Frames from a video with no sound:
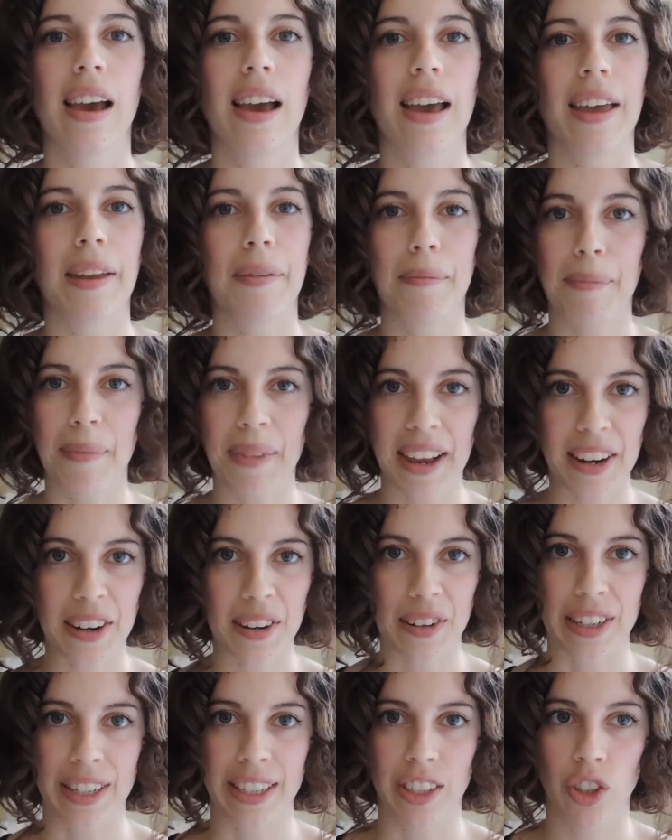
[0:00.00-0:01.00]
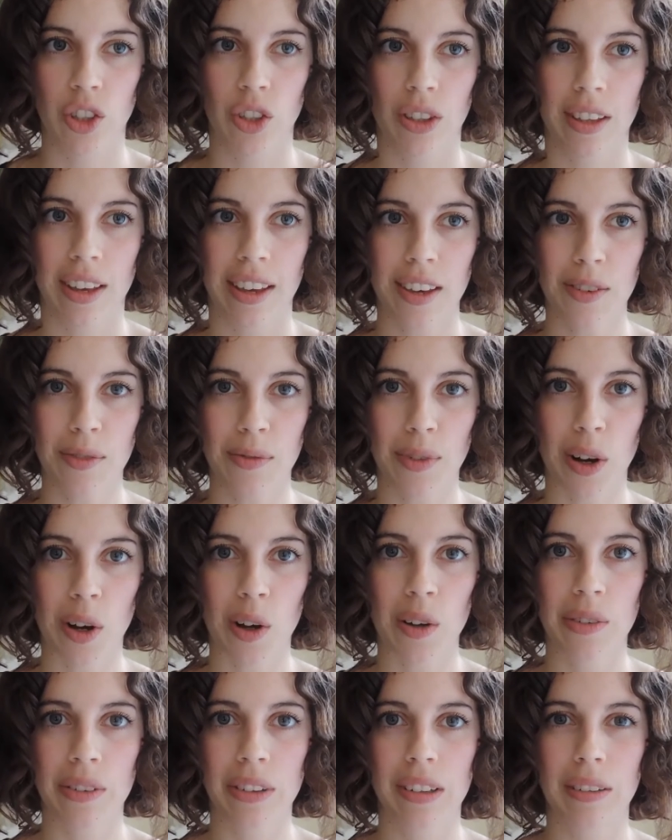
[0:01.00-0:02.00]
and marriage, they
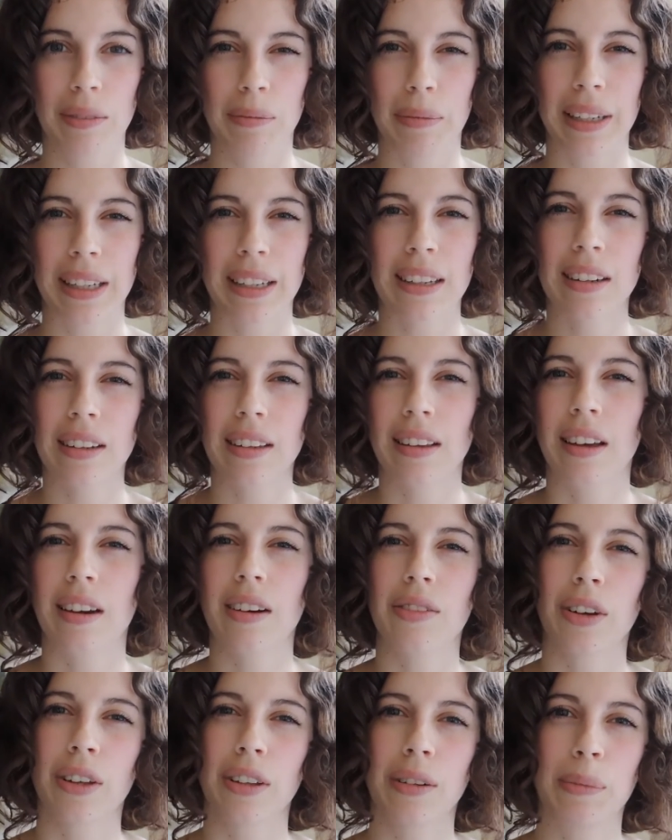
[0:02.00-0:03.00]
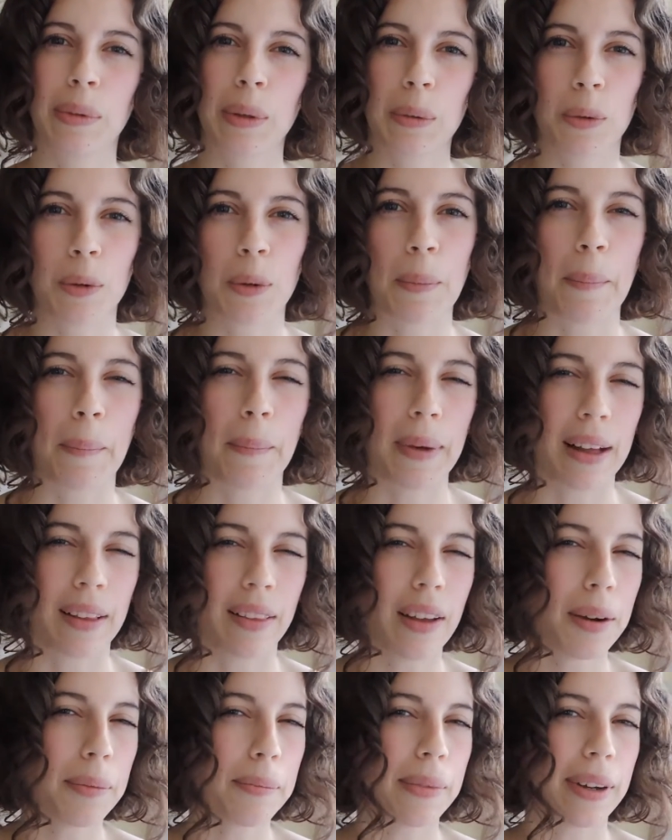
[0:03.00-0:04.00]
involve making a lot of other people a
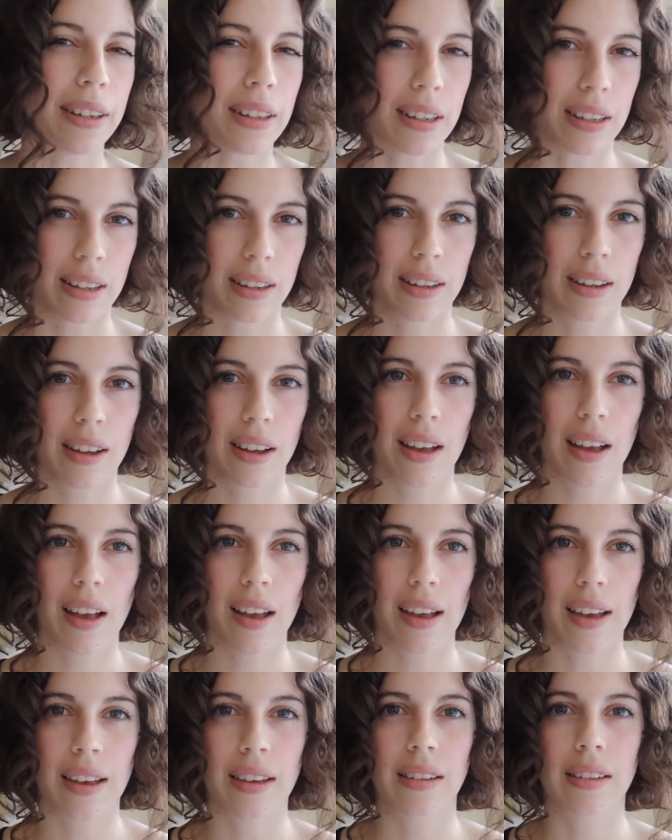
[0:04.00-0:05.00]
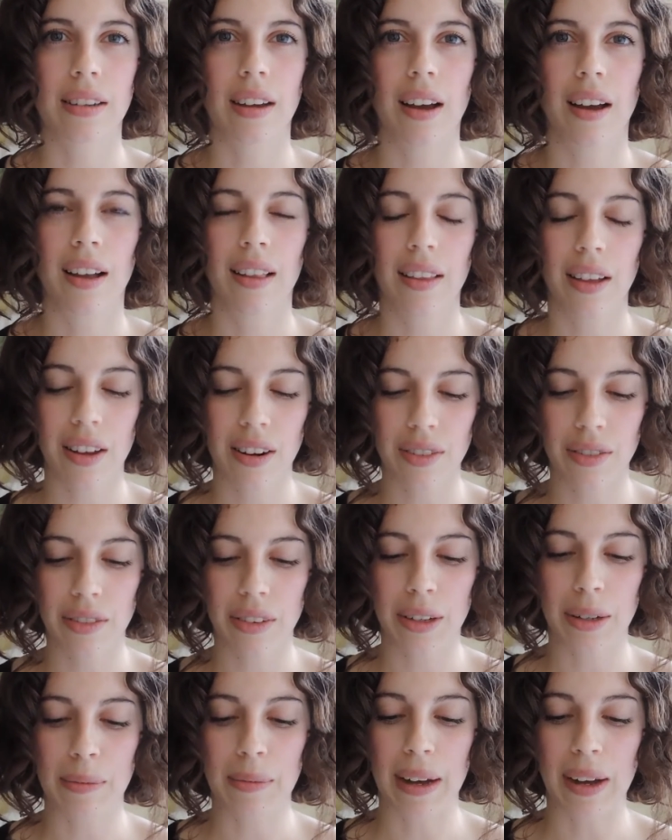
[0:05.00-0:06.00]
lot of money. And a lot of
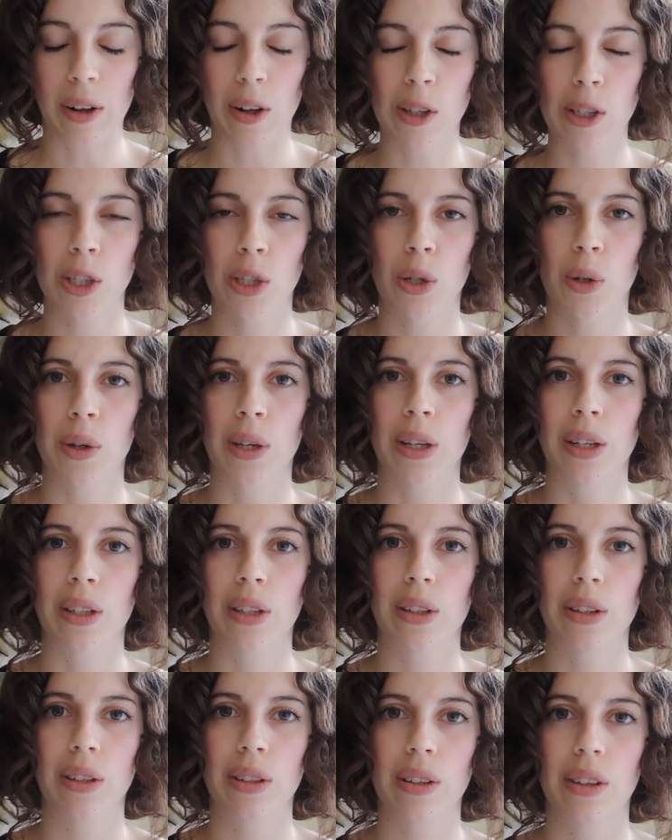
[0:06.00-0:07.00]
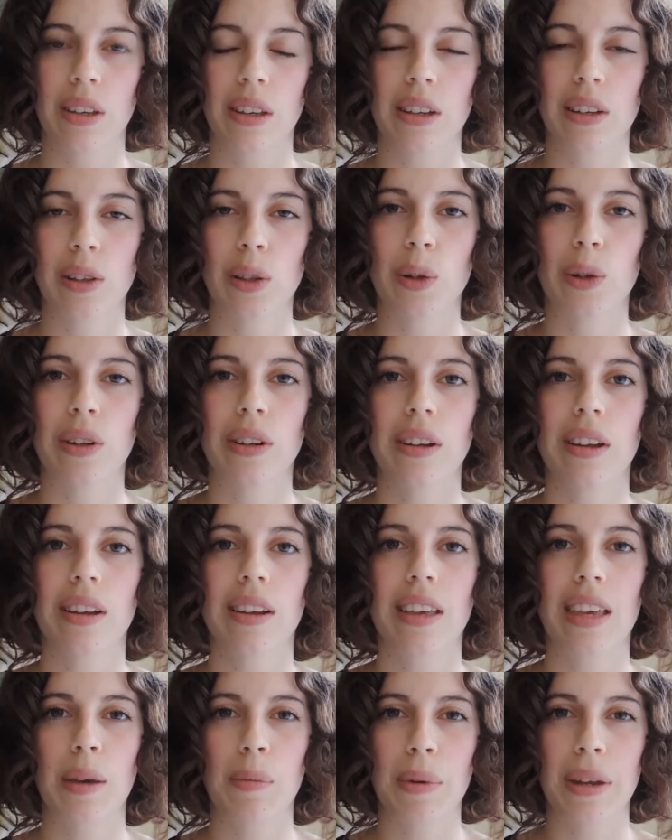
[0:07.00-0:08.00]
them also in include
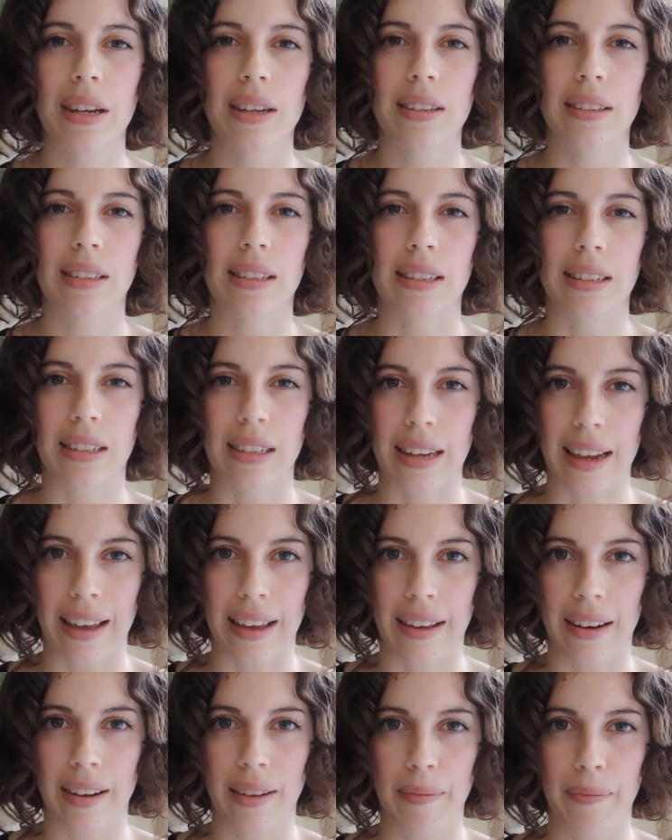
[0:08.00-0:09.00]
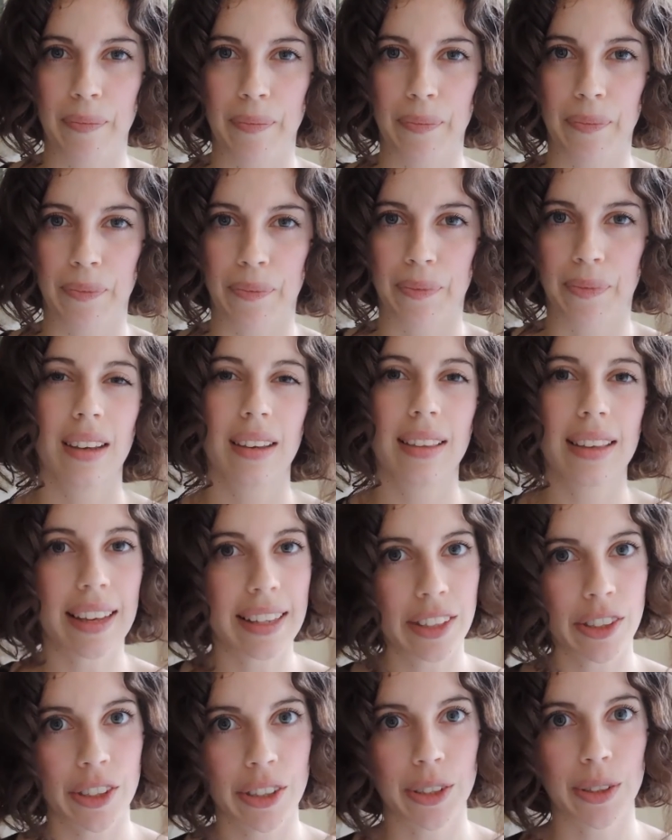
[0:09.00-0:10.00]
keeping us in debt? The
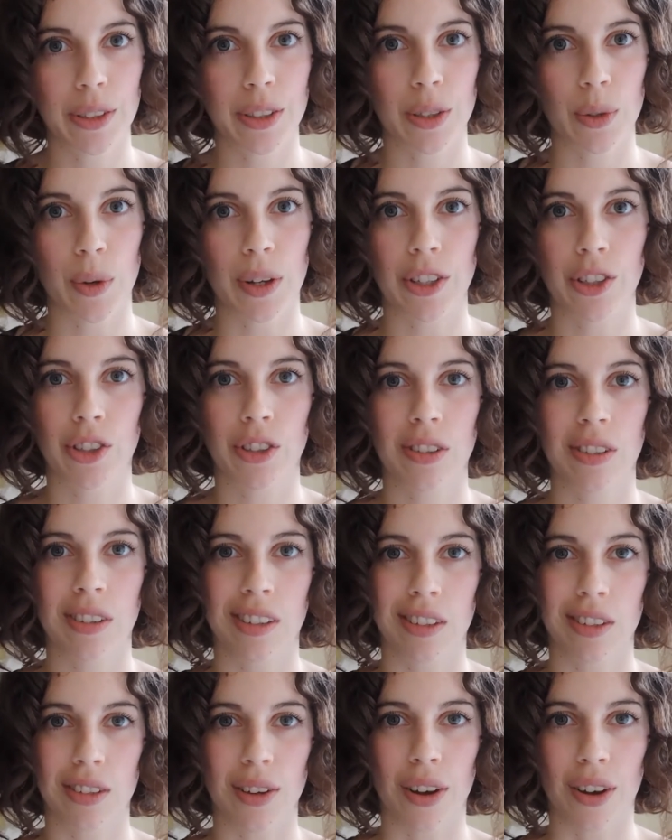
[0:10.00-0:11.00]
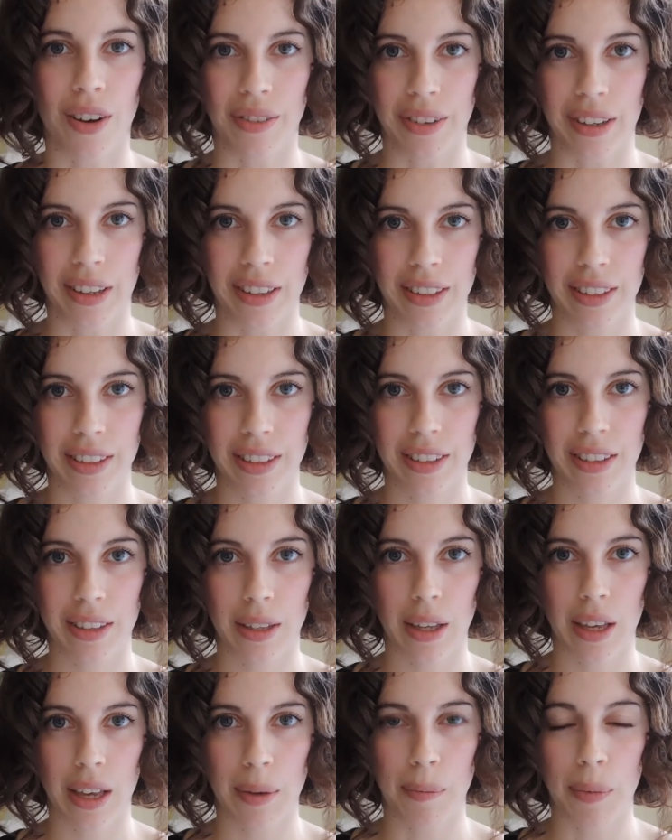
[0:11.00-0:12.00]
answer to this question is obvious,
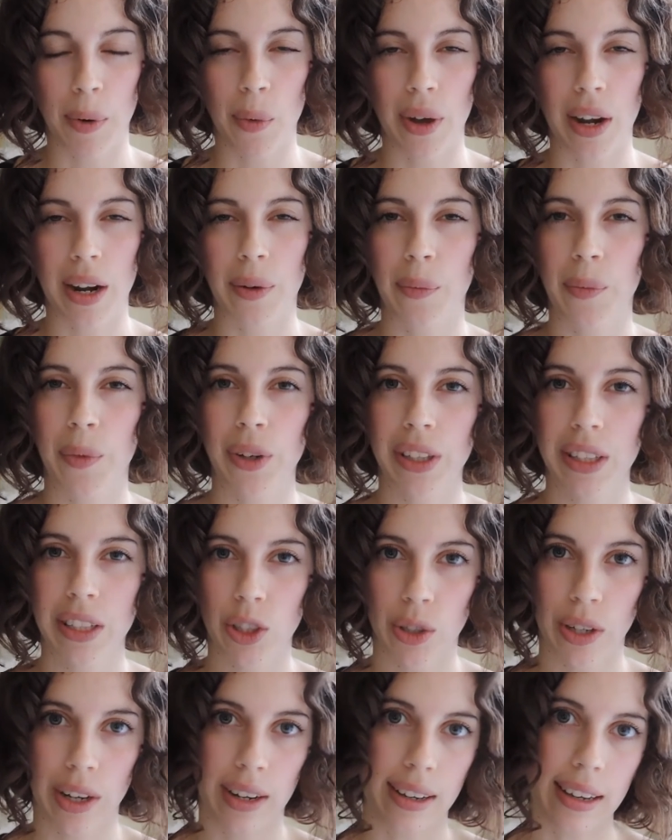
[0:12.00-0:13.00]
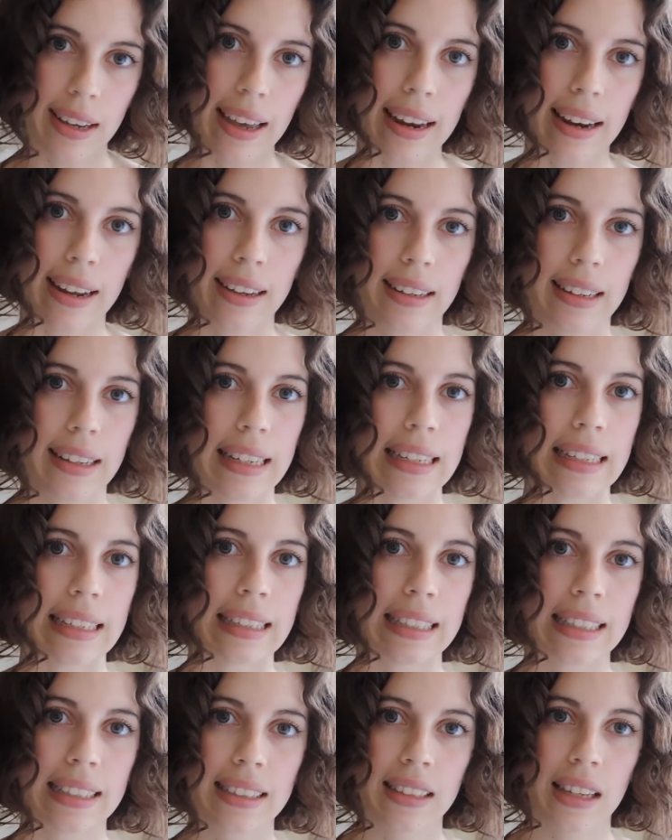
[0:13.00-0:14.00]
but what I'm really trying to get at
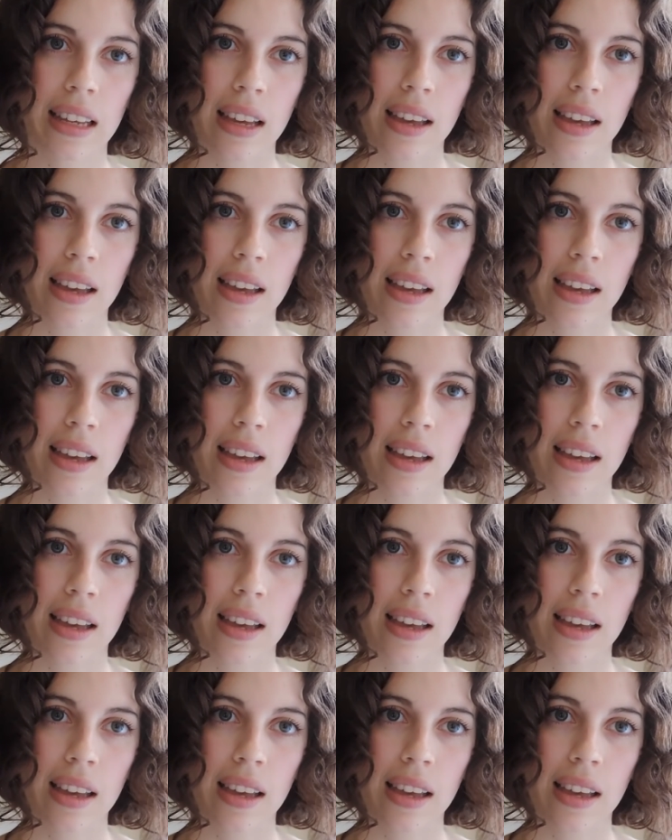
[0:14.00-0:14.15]
is